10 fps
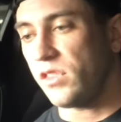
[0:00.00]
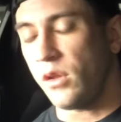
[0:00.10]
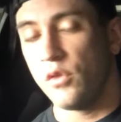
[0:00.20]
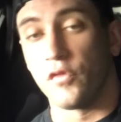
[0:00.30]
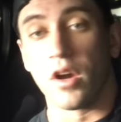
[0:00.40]

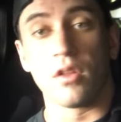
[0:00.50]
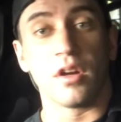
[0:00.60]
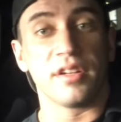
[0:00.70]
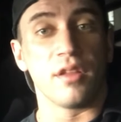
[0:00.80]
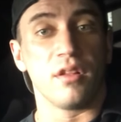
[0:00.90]
Farther
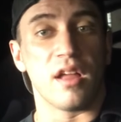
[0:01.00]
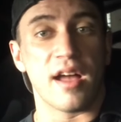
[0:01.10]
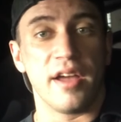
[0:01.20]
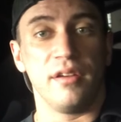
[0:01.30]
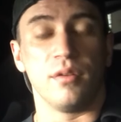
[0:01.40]
on down the
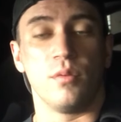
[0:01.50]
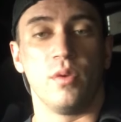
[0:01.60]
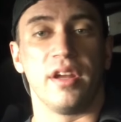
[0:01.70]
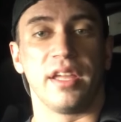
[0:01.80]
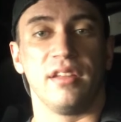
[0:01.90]
line,
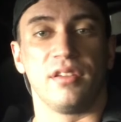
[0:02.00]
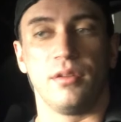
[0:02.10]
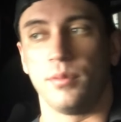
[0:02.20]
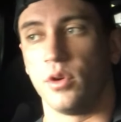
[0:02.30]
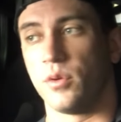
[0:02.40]
when I get to the
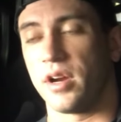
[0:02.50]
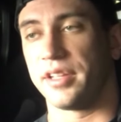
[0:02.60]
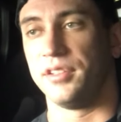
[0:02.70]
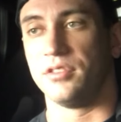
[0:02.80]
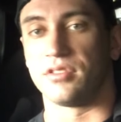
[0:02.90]
point where I
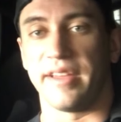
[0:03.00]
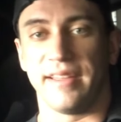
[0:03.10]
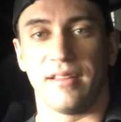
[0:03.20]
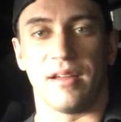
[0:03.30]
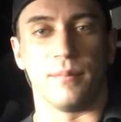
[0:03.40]
can use, like,
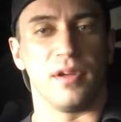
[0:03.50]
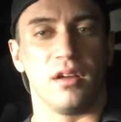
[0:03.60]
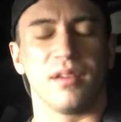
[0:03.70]
I'm